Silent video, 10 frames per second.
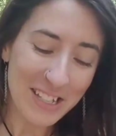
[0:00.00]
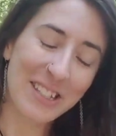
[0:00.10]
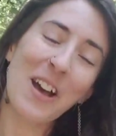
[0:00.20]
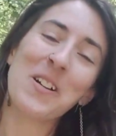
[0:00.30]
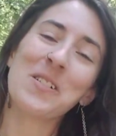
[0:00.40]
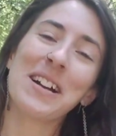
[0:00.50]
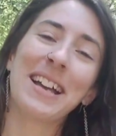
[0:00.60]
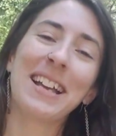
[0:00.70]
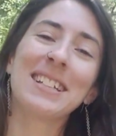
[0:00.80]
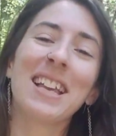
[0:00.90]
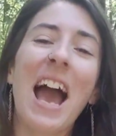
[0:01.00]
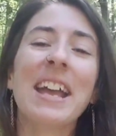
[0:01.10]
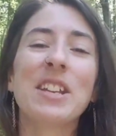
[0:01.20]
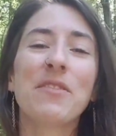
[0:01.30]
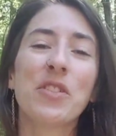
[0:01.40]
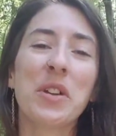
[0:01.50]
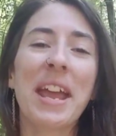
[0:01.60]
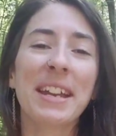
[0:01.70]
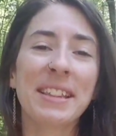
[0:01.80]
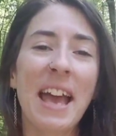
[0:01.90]
So it's kind of
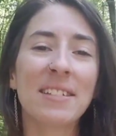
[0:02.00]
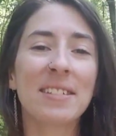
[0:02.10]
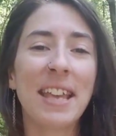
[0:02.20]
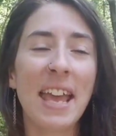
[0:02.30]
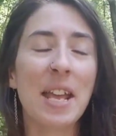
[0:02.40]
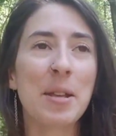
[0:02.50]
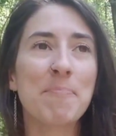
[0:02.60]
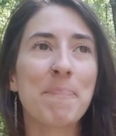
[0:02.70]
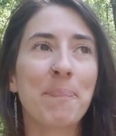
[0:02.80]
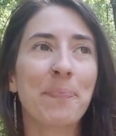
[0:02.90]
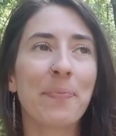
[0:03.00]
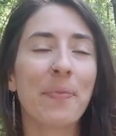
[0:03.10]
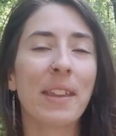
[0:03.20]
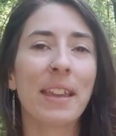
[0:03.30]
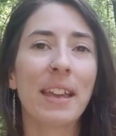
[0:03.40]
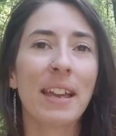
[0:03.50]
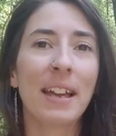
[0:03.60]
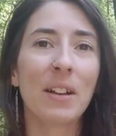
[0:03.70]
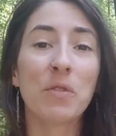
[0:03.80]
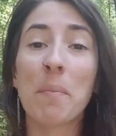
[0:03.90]
creating that same
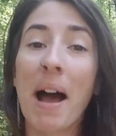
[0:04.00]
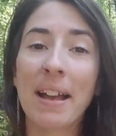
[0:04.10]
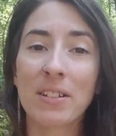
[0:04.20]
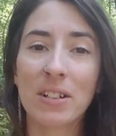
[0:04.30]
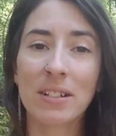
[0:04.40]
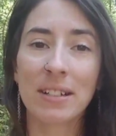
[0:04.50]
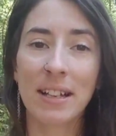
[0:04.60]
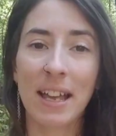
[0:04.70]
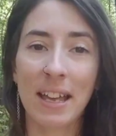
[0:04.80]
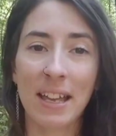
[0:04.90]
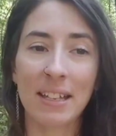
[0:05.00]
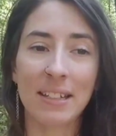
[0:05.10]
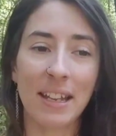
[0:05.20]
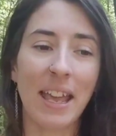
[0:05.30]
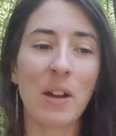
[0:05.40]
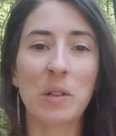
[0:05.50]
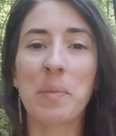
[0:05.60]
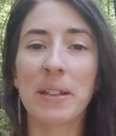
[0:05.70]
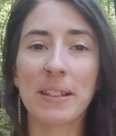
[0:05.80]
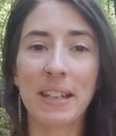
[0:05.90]
reminder and
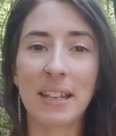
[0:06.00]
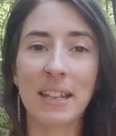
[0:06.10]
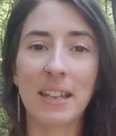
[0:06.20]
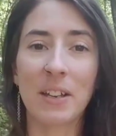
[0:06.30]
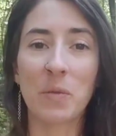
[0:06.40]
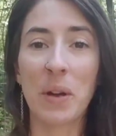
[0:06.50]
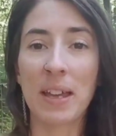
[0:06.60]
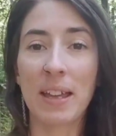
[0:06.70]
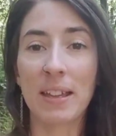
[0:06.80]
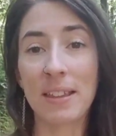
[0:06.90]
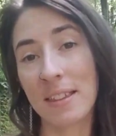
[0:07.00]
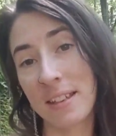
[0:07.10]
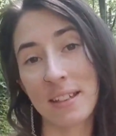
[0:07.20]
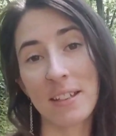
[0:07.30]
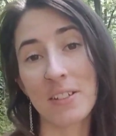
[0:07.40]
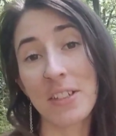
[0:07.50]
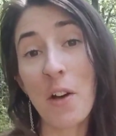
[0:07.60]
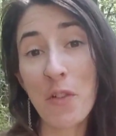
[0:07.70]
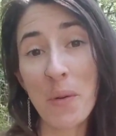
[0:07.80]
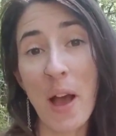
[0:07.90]
accountability with your
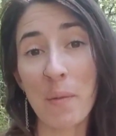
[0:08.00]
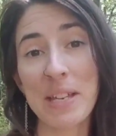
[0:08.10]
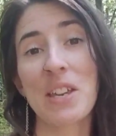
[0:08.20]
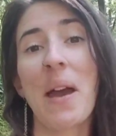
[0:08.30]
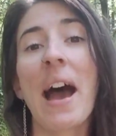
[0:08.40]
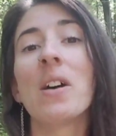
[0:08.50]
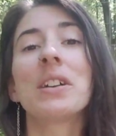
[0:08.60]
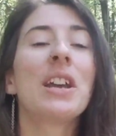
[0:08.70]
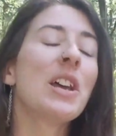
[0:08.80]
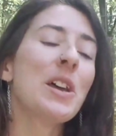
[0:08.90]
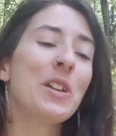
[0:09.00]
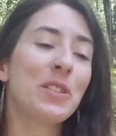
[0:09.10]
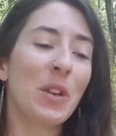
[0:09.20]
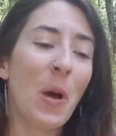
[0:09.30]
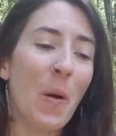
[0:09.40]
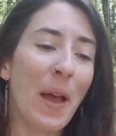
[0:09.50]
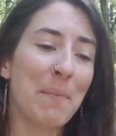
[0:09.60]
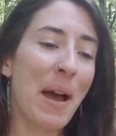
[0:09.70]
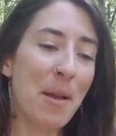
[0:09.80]
cell phone helping you out. So it